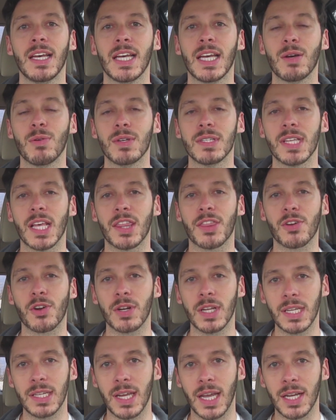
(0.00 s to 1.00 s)
It was a
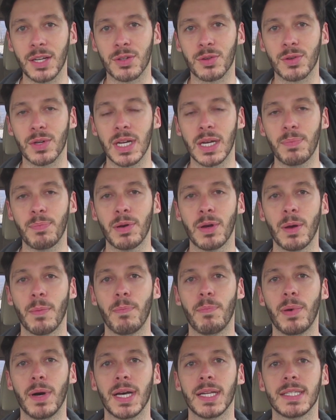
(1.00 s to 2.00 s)
30-day trip,
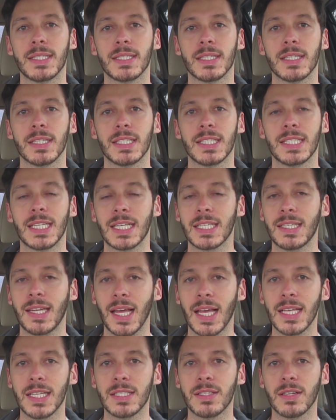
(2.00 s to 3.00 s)
but 6
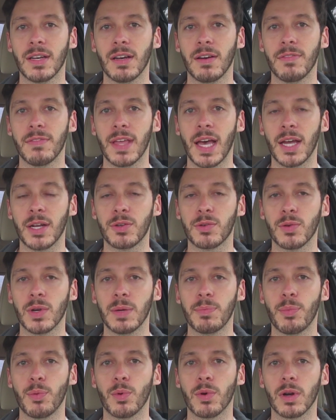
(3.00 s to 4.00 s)
days of that
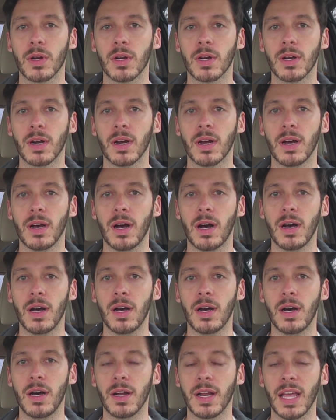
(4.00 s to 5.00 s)
trip were
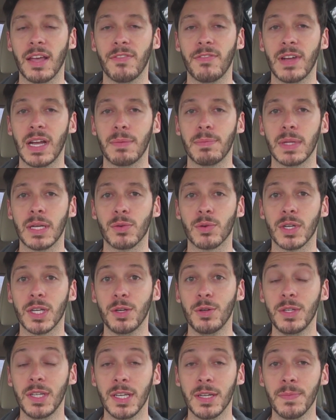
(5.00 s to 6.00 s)
on a family
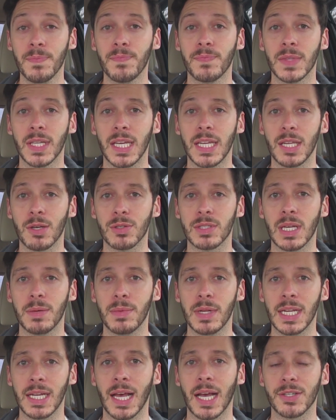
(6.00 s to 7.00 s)
reunion in
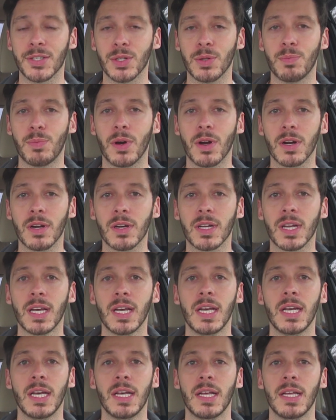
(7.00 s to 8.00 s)
Yosemite National Park.
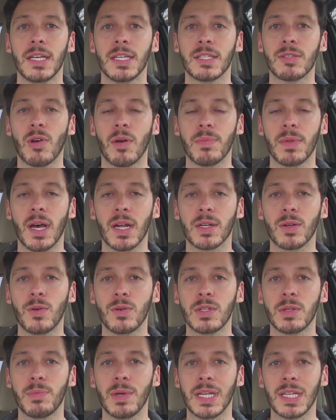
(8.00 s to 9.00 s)
So I'm not
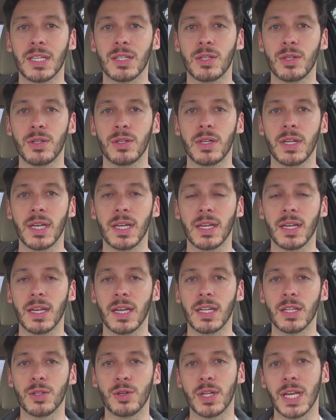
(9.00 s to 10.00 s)
going to be including
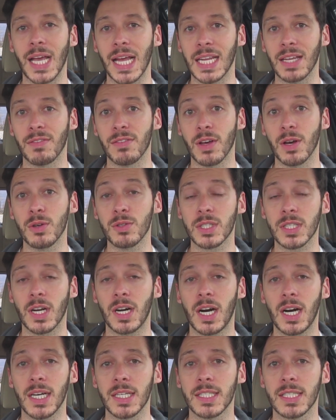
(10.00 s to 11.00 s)
any of those
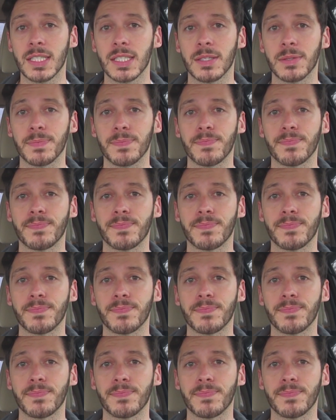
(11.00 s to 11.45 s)
costs.